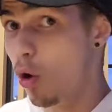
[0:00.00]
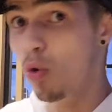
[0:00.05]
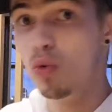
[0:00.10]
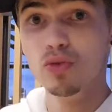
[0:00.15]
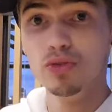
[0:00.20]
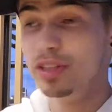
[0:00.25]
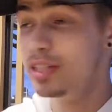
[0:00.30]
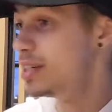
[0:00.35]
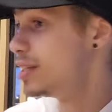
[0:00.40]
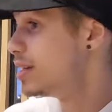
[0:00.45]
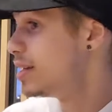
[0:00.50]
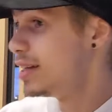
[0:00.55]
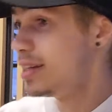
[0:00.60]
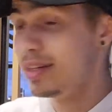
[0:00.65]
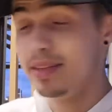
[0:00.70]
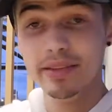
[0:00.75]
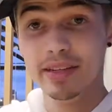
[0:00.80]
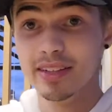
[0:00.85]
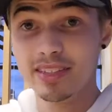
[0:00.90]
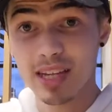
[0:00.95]
only
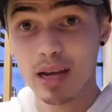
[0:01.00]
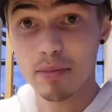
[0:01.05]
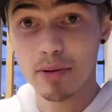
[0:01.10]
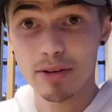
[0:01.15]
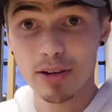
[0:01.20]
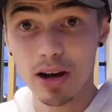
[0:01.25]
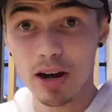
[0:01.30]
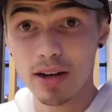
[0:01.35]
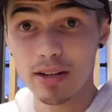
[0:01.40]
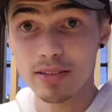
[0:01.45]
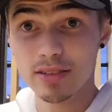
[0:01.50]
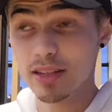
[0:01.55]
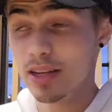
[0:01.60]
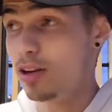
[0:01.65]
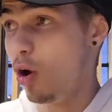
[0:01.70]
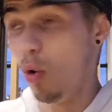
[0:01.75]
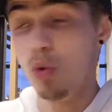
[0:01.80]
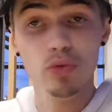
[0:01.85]
this type of content,